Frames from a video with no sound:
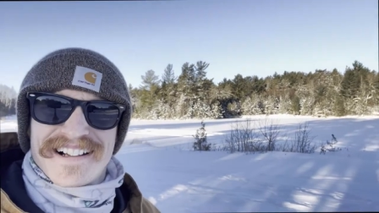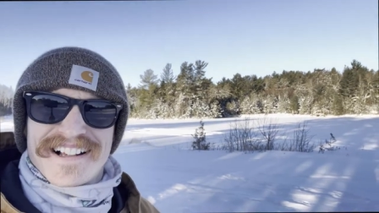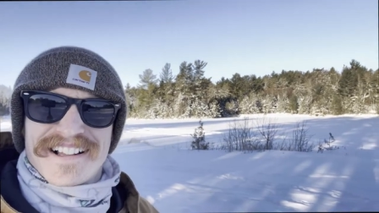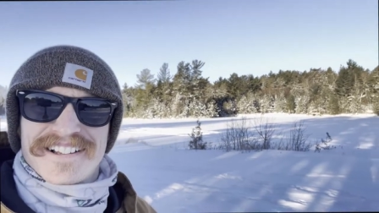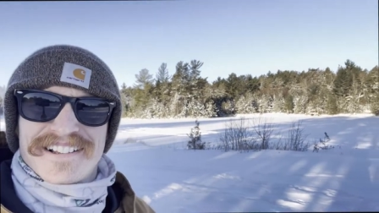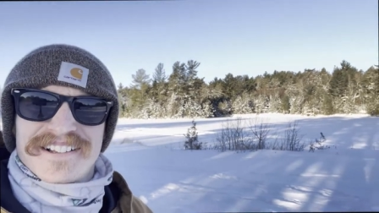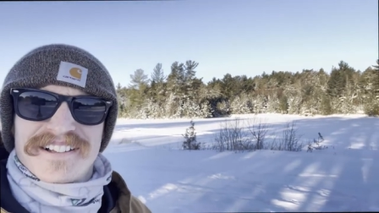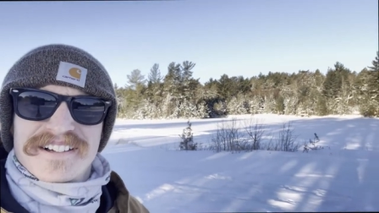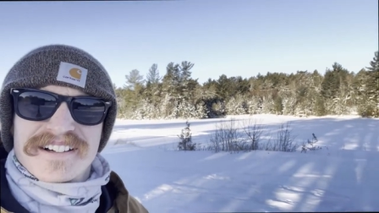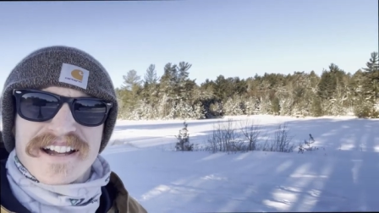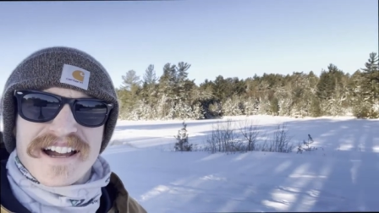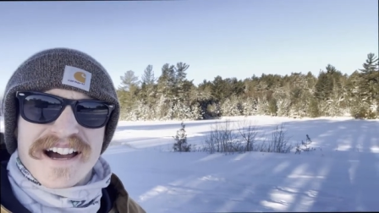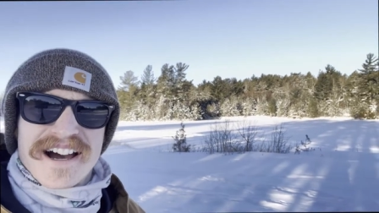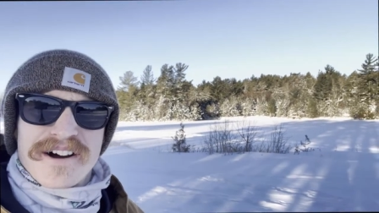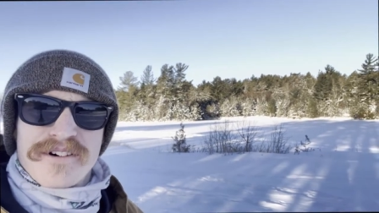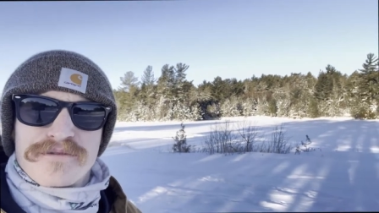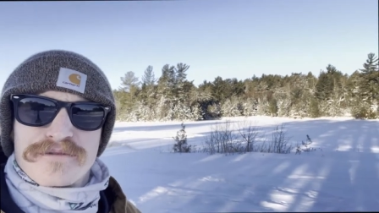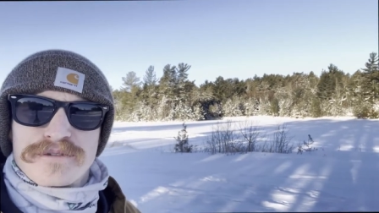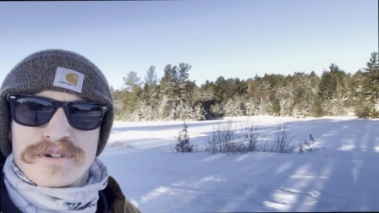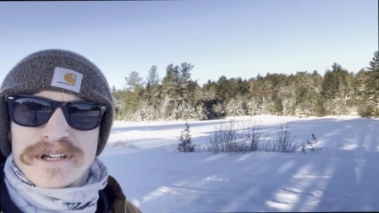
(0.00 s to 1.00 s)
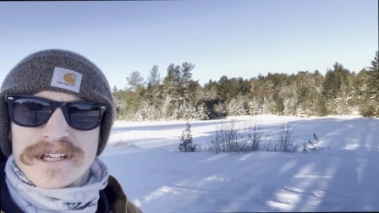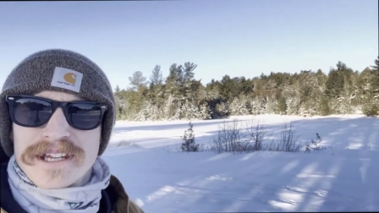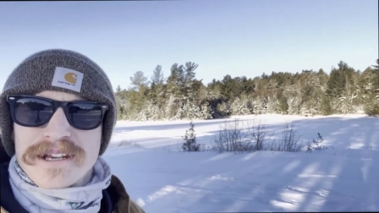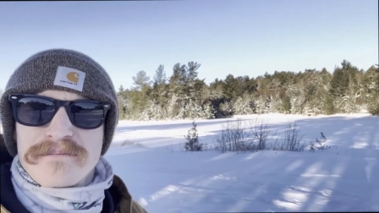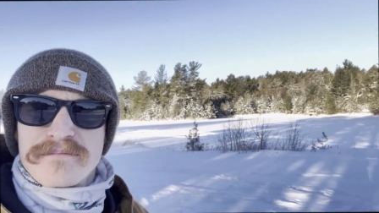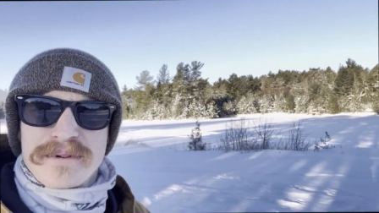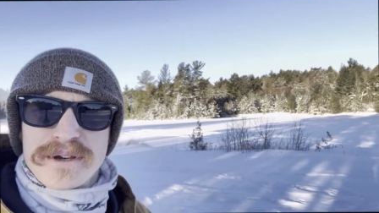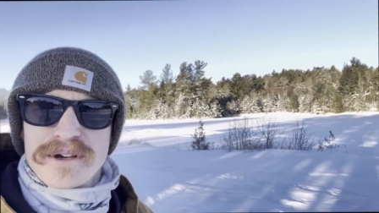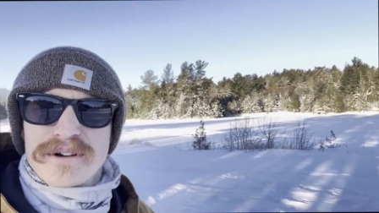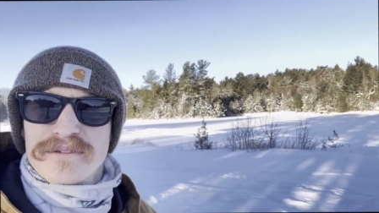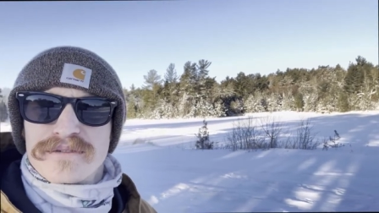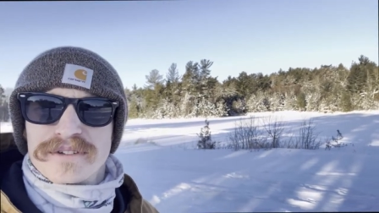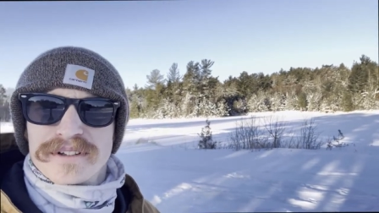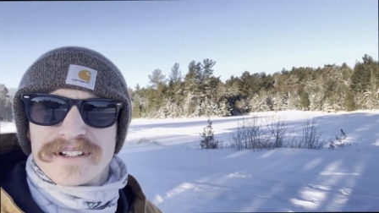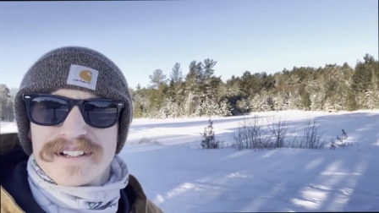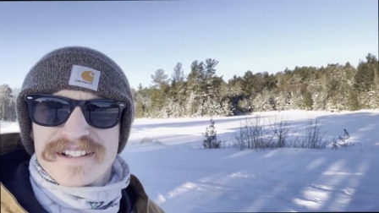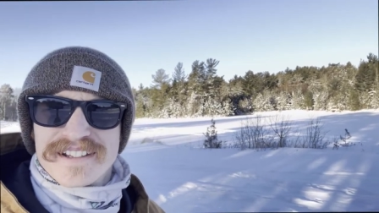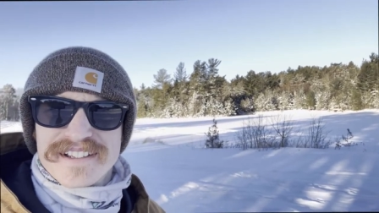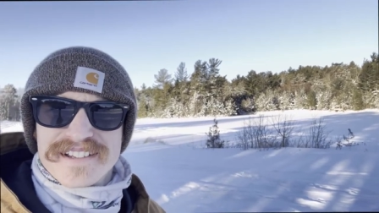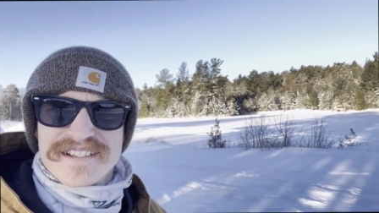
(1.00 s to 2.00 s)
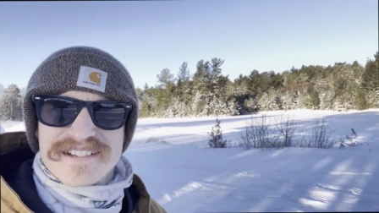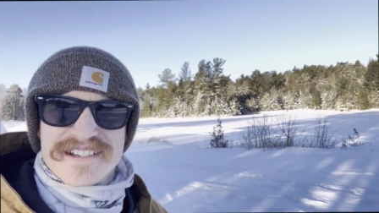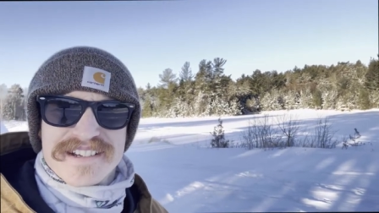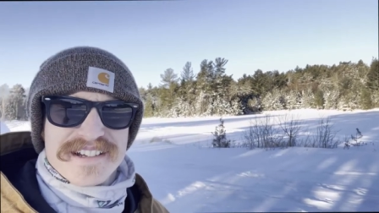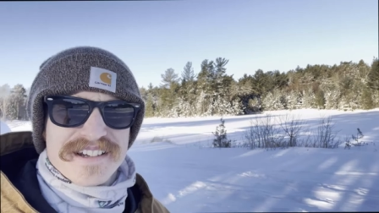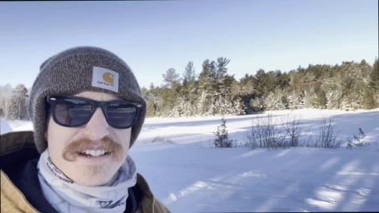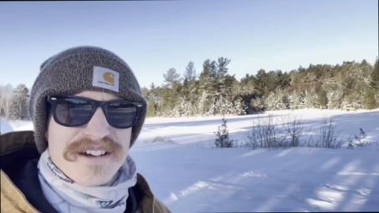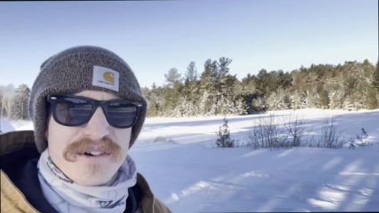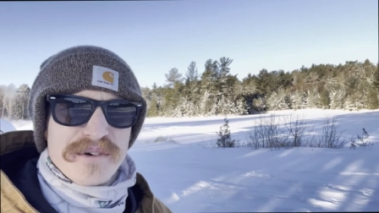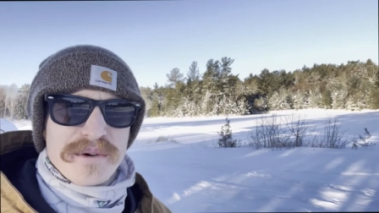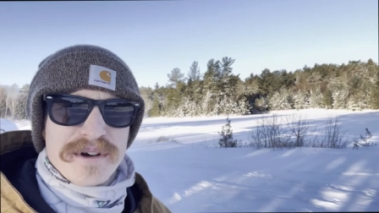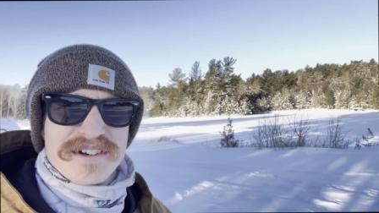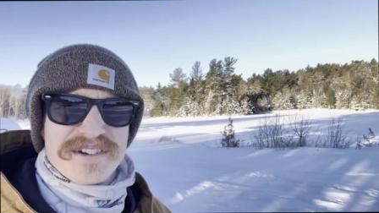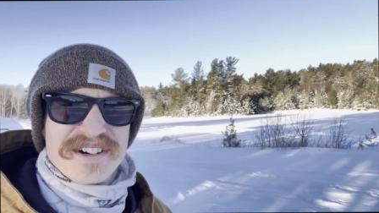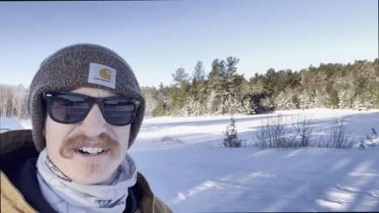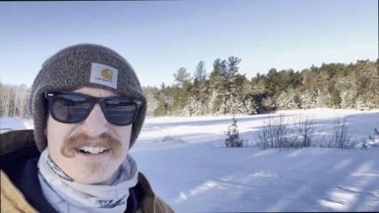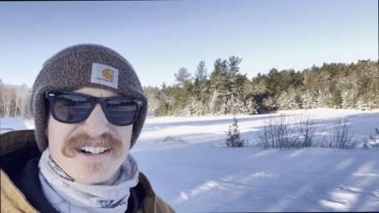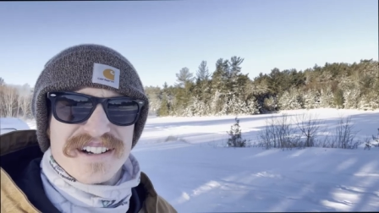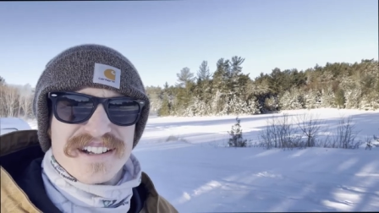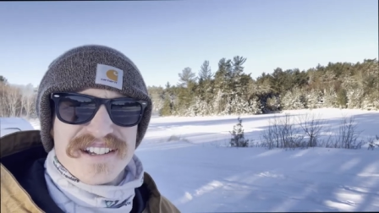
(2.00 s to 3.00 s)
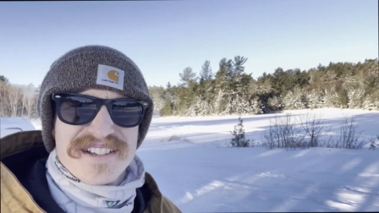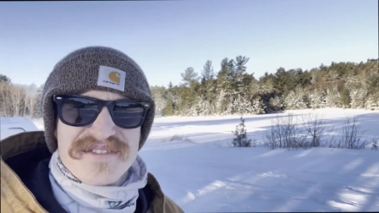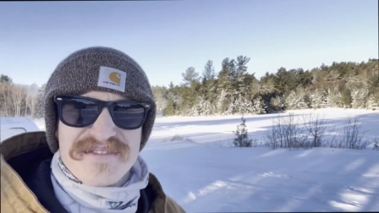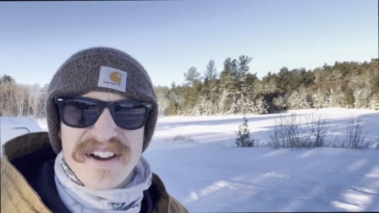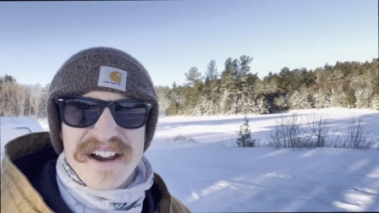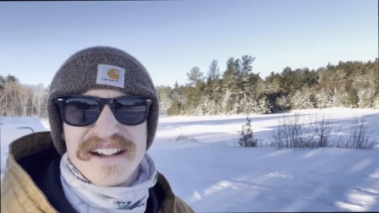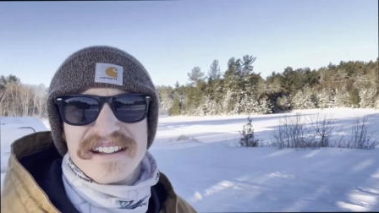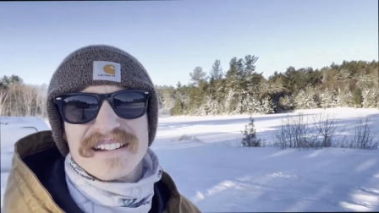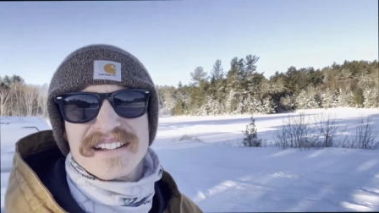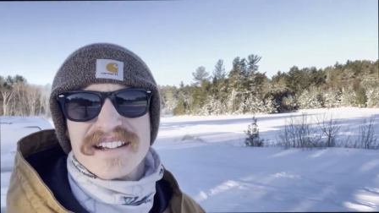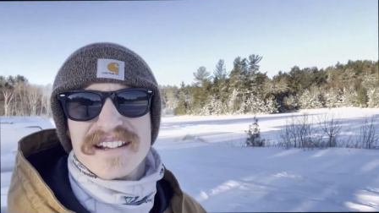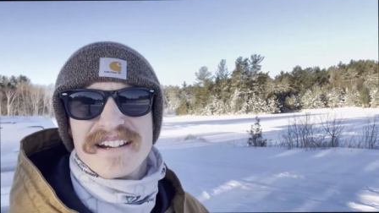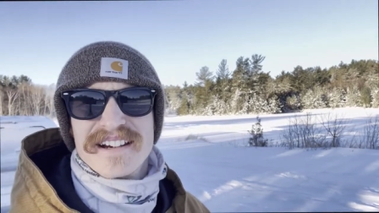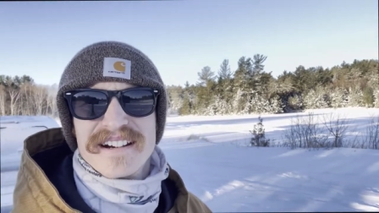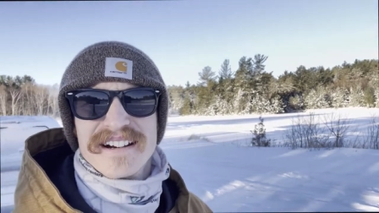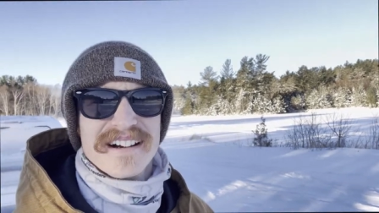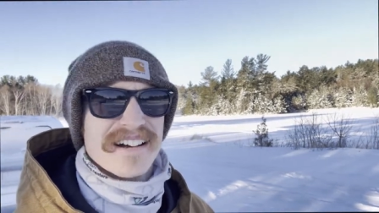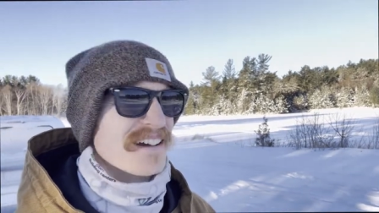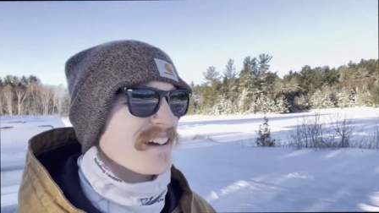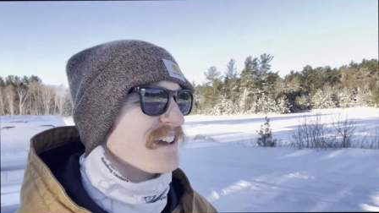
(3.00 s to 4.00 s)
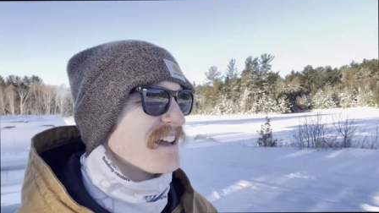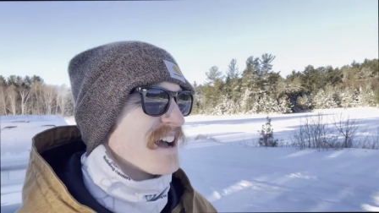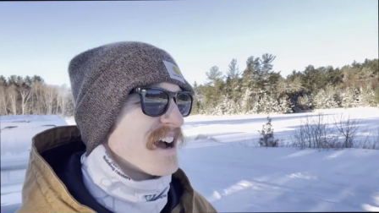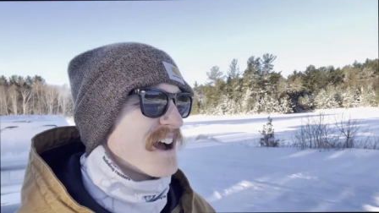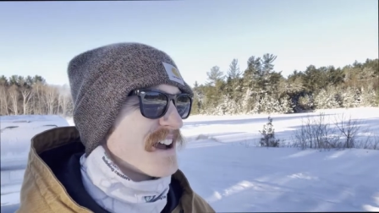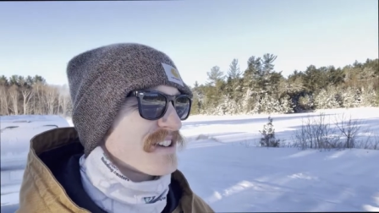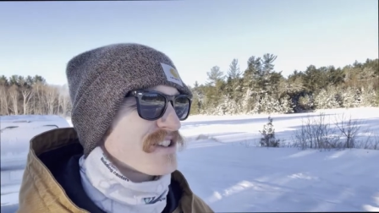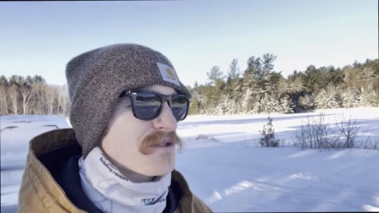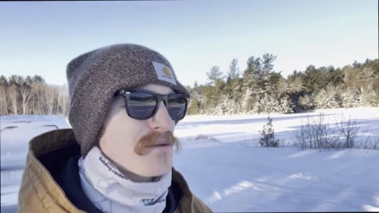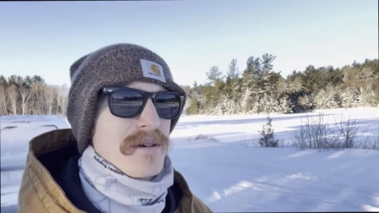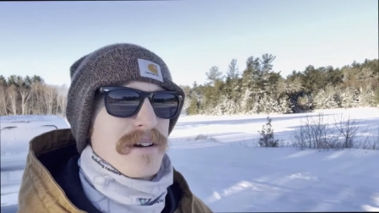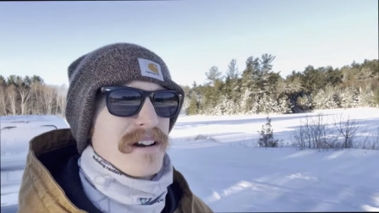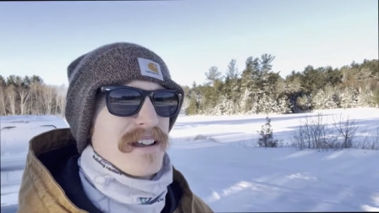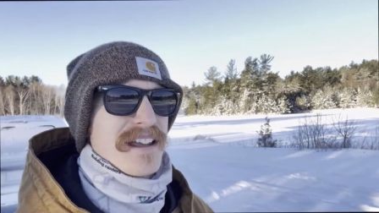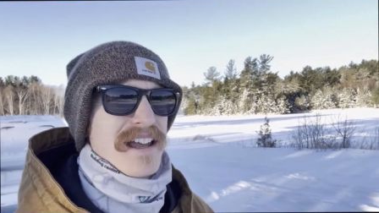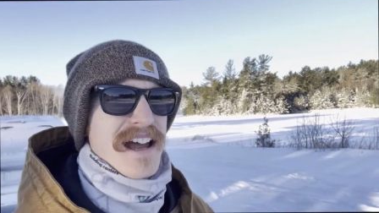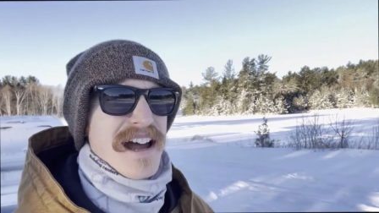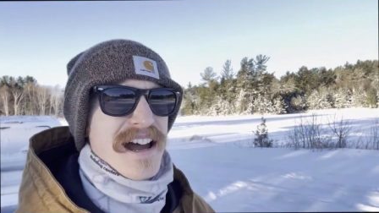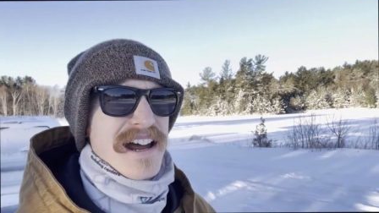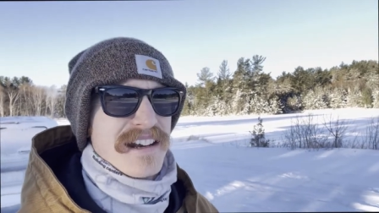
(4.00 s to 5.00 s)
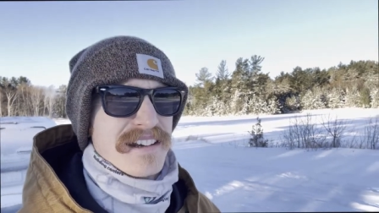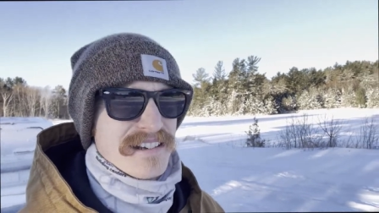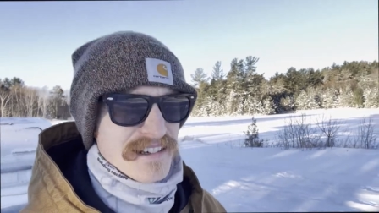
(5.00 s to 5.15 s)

Look how freaking beautiful it is. Winter is finally here. I swear to God,